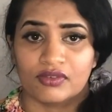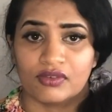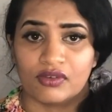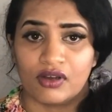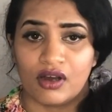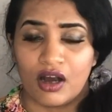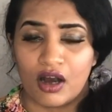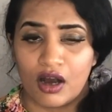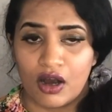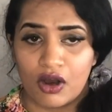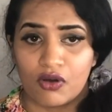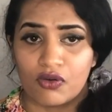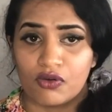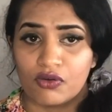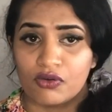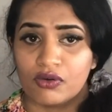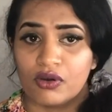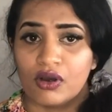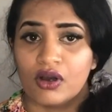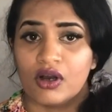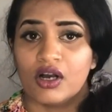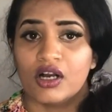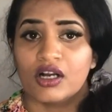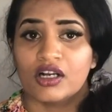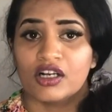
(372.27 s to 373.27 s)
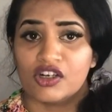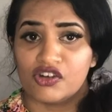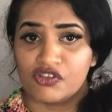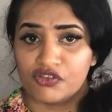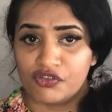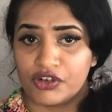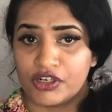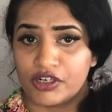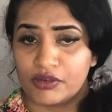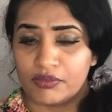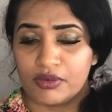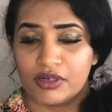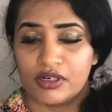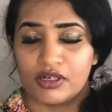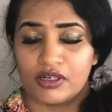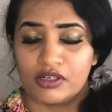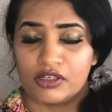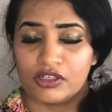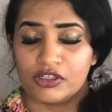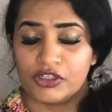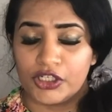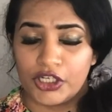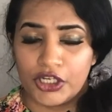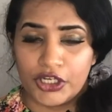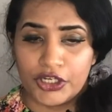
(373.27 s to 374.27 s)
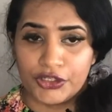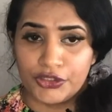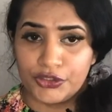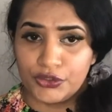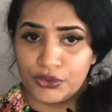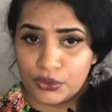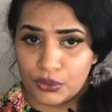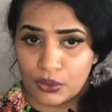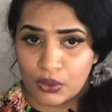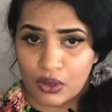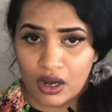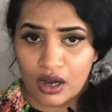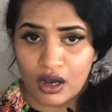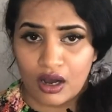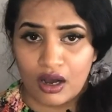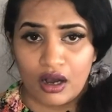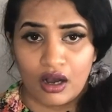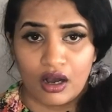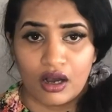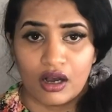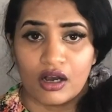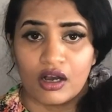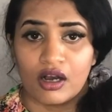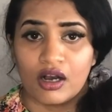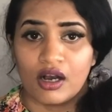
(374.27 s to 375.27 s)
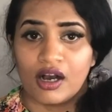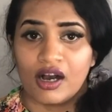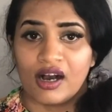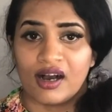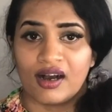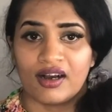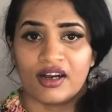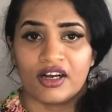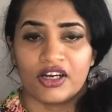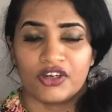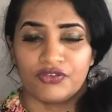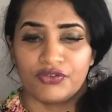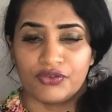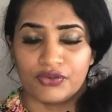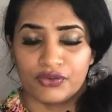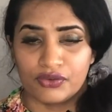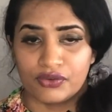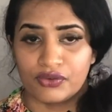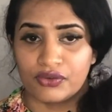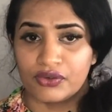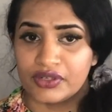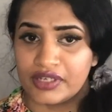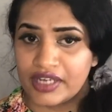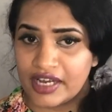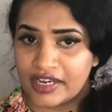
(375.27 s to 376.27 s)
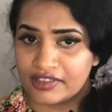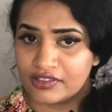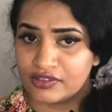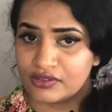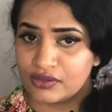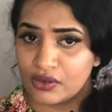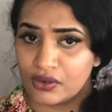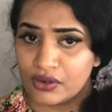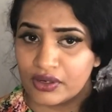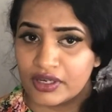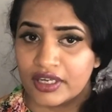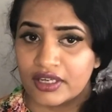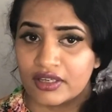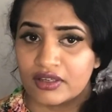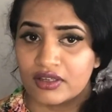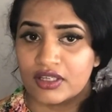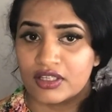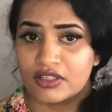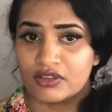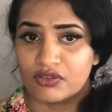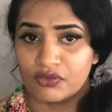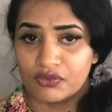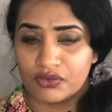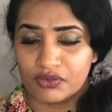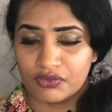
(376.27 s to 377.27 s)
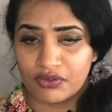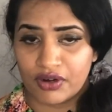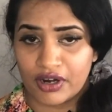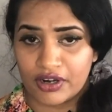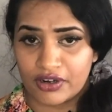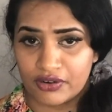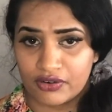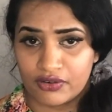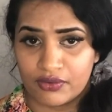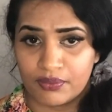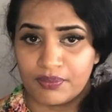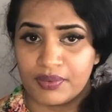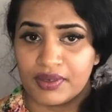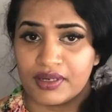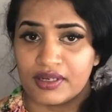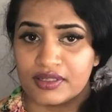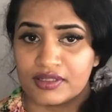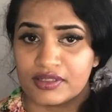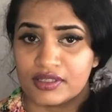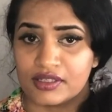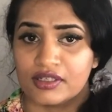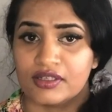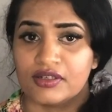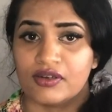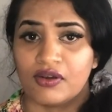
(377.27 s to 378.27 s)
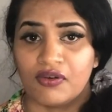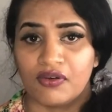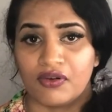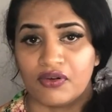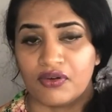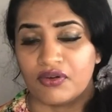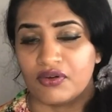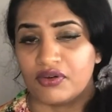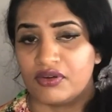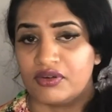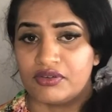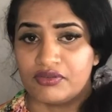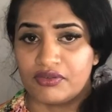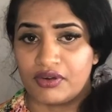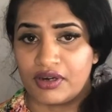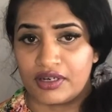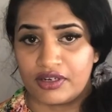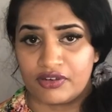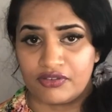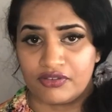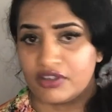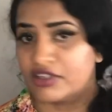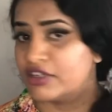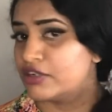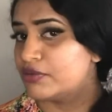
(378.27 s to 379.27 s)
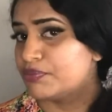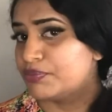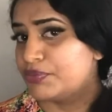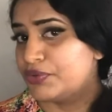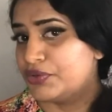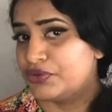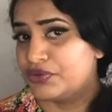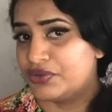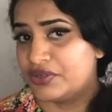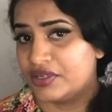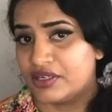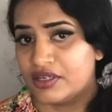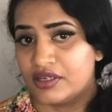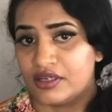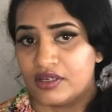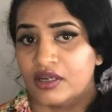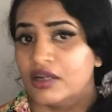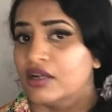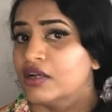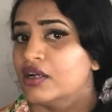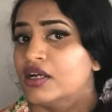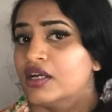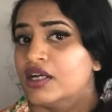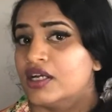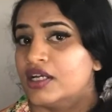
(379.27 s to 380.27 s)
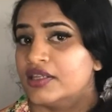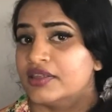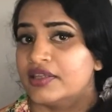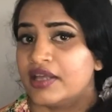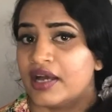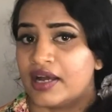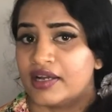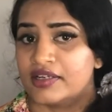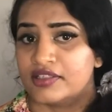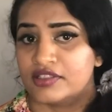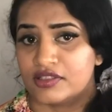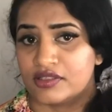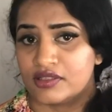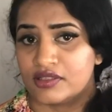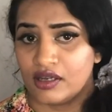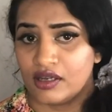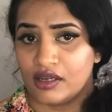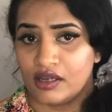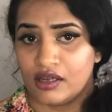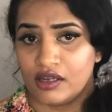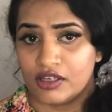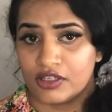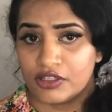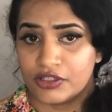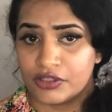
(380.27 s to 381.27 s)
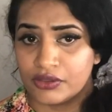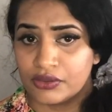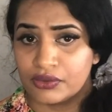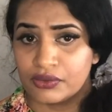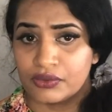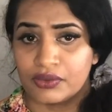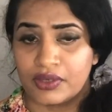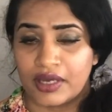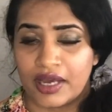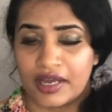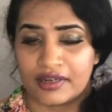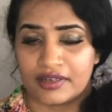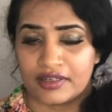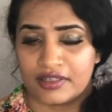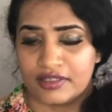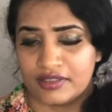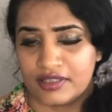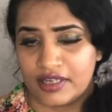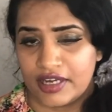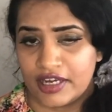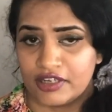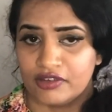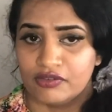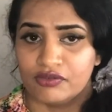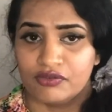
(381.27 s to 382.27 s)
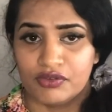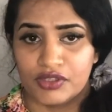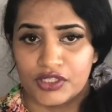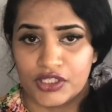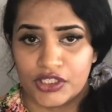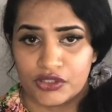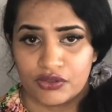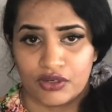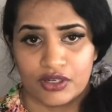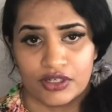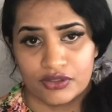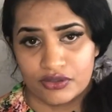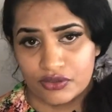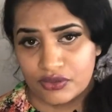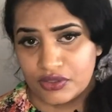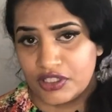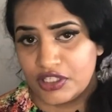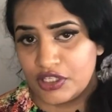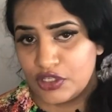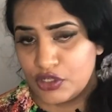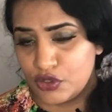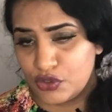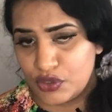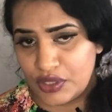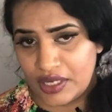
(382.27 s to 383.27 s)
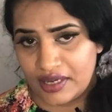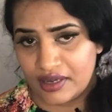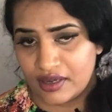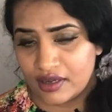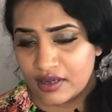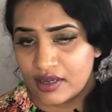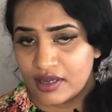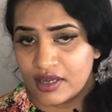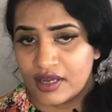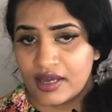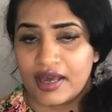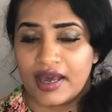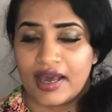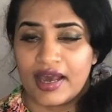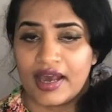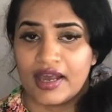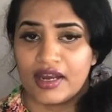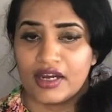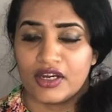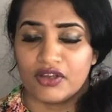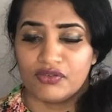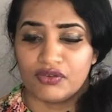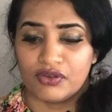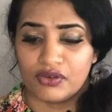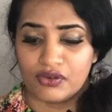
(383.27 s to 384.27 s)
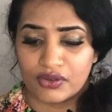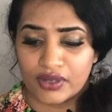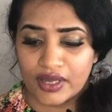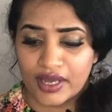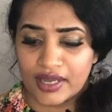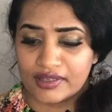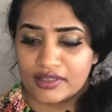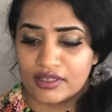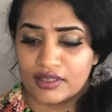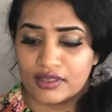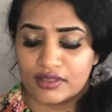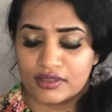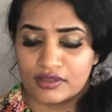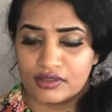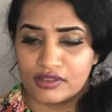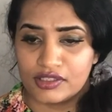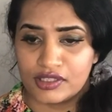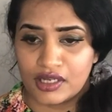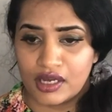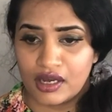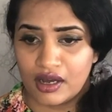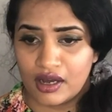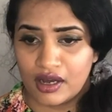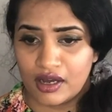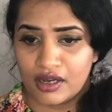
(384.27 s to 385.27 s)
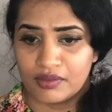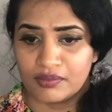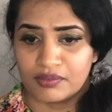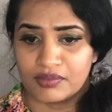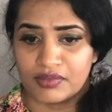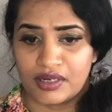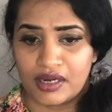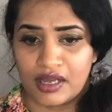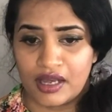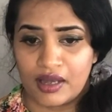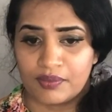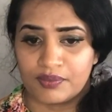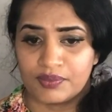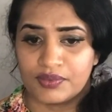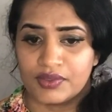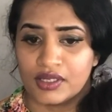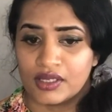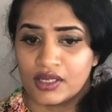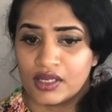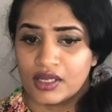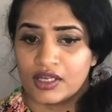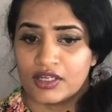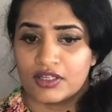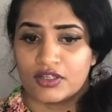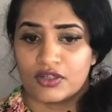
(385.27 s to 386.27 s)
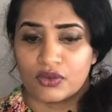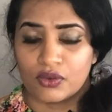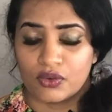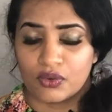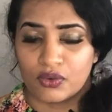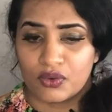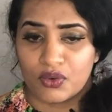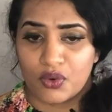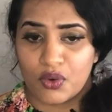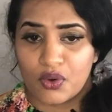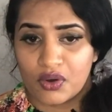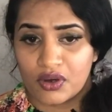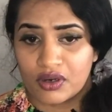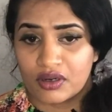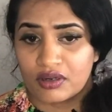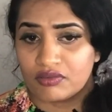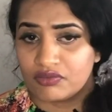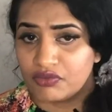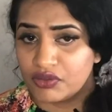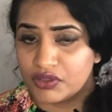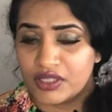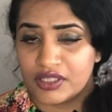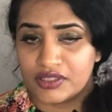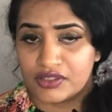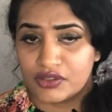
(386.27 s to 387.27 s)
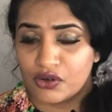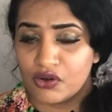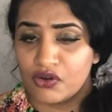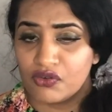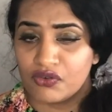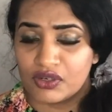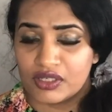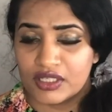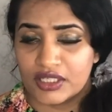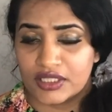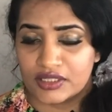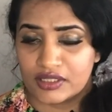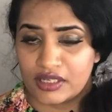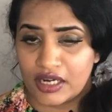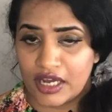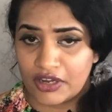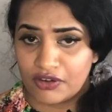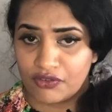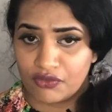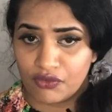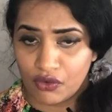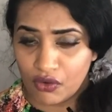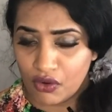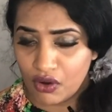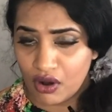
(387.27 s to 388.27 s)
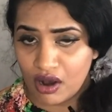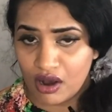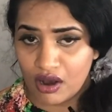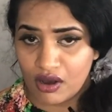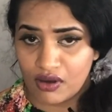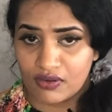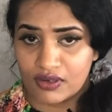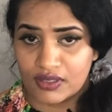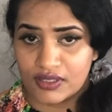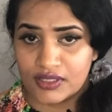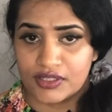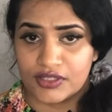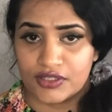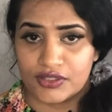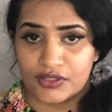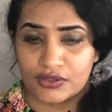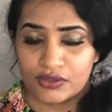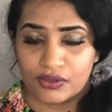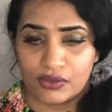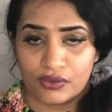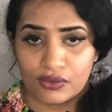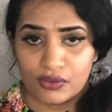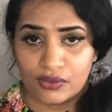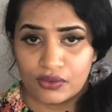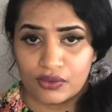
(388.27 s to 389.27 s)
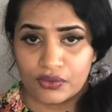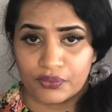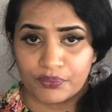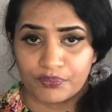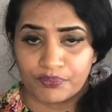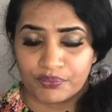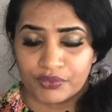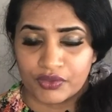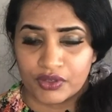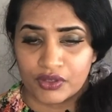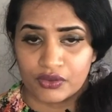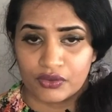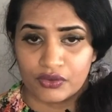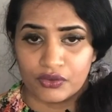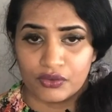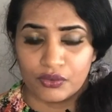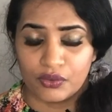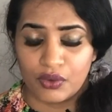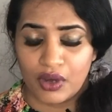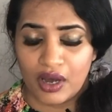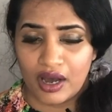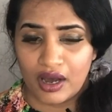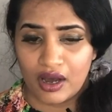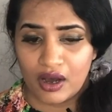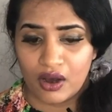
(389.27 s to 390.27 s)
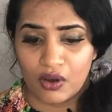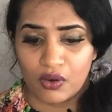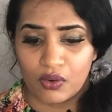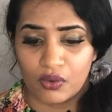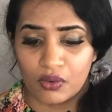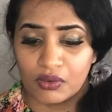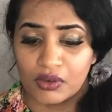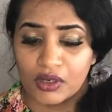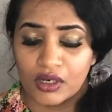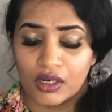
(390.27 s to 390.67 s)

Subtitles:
how comfortable you are, if you're good at talking in front of a person or in front of a computer, that's you can decide which one you need to take. And if you look at the time lapse, so for the TOEFL it's like 4 hours, so you have